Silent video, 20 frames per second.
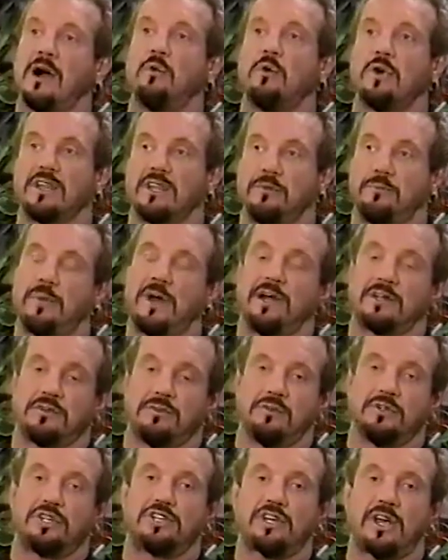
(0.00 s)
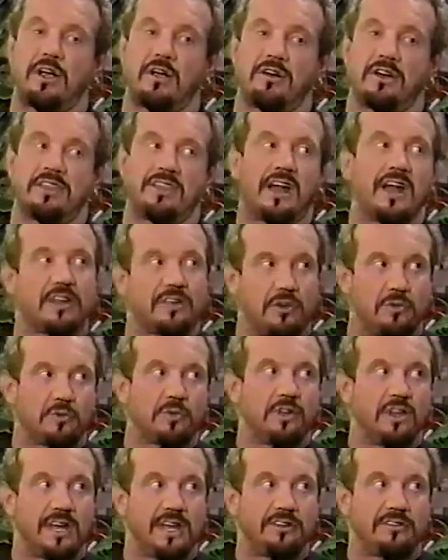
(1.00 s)
I wanted to give back to a charity that I could
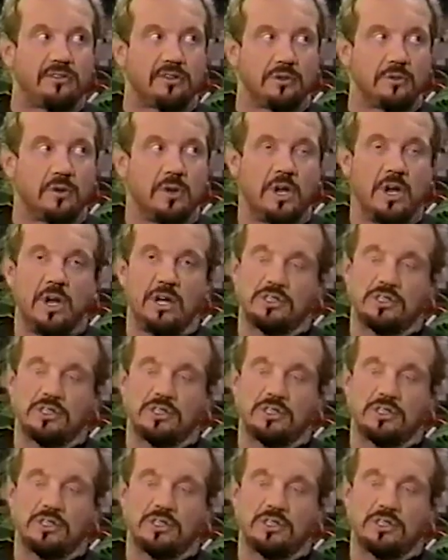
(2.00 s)
relate to.